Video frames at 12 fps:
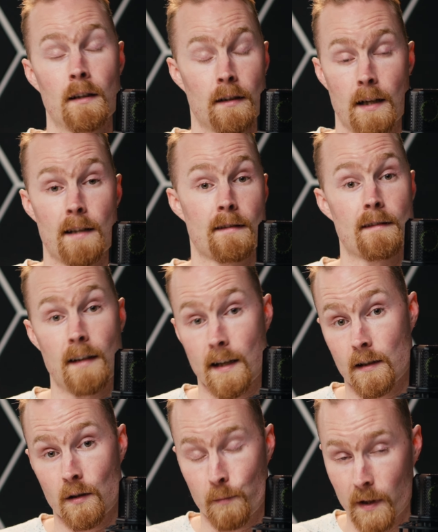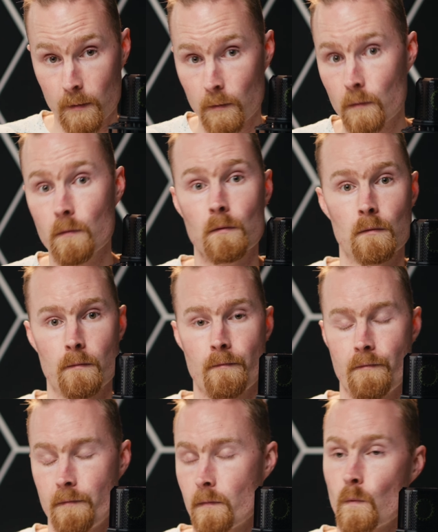That's a side note, but
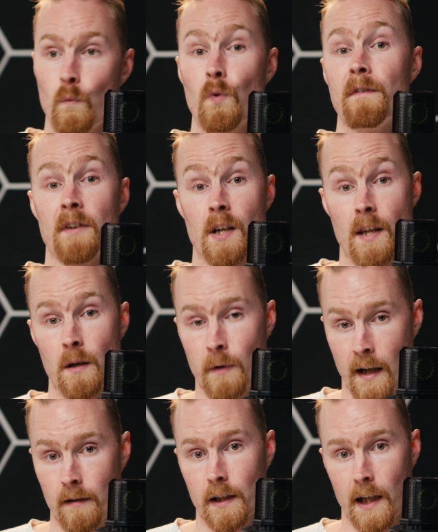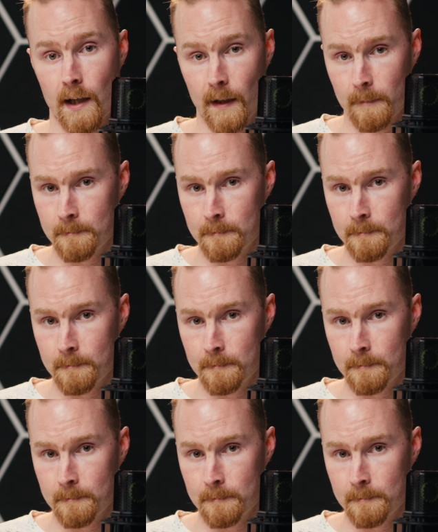we'll figure that one out later.